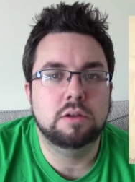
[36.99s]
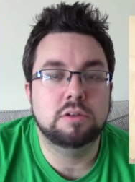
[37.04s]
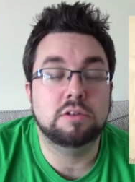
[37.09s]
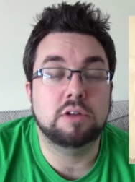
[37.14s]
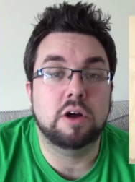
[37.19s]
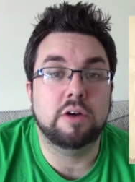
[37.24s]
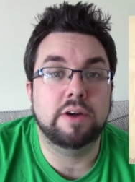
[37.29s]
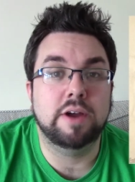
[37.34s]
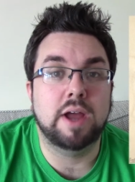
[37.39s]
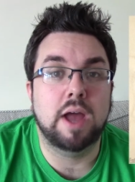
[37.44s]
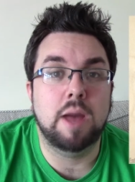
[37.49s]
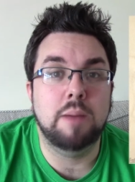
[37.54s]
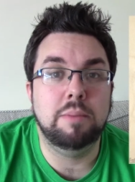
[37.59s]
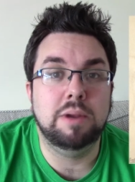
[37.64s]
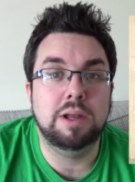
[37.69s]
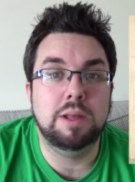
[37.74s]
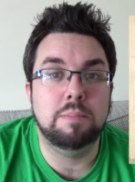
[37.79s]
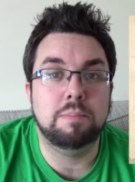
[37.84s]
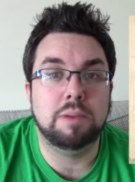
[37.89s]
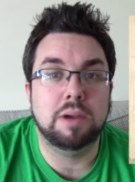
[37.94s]
starring
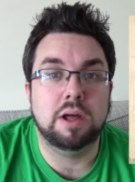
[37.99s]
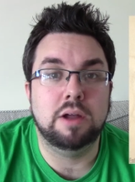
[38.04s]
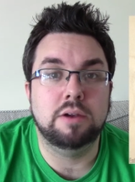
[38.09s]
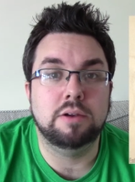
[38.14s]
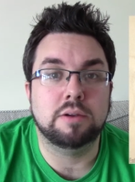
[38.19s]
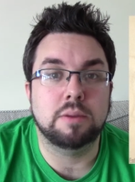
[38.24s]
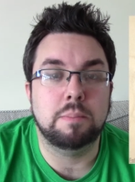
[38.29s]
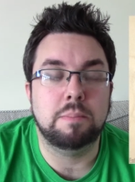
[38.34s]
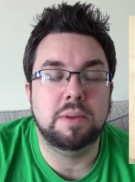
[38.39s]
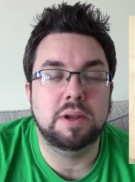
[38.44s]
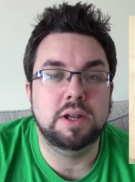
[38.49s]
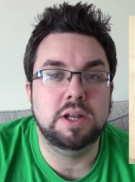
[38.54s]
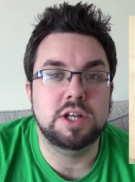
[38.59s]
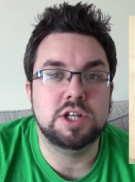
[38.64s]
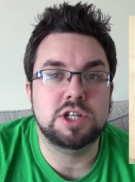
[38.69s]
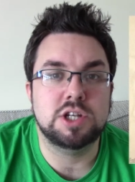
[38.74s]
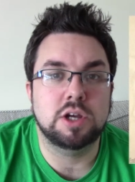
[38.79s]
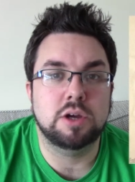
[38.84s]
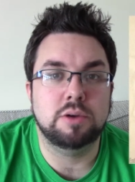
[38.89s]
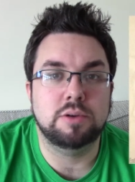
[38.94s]
Emily Blunt,
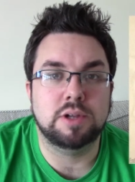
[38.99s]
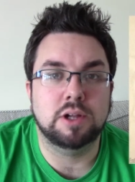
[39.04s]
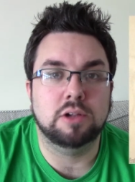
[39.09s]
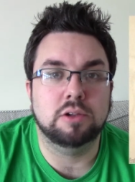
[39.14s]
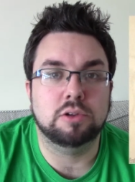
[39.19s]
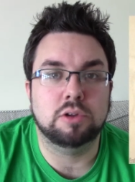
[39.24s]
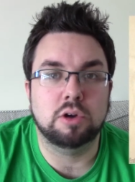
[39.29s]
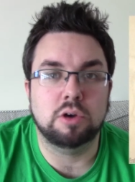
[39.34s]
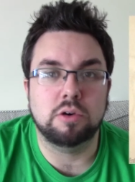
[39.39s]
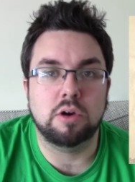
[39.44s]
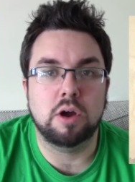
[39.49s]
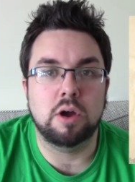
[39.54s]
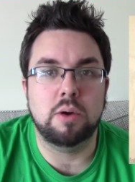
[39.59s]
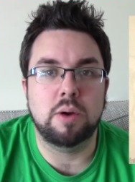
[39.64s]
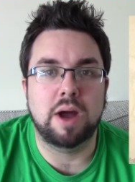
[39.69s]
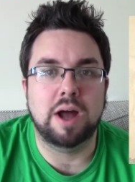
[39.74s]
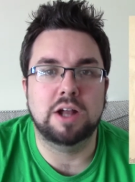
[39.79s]
Benicio del Toro